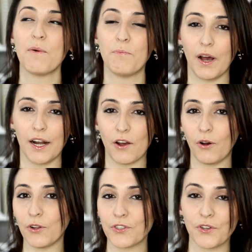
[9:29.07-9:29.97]
but
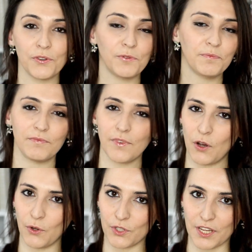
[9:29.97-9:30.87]
also the
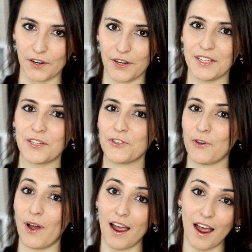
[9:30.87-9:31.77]
whole series
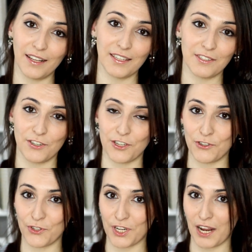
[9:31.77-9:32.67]
so I highly
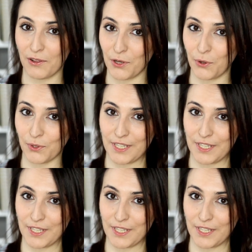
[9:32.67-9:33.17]
suggest you check out the whole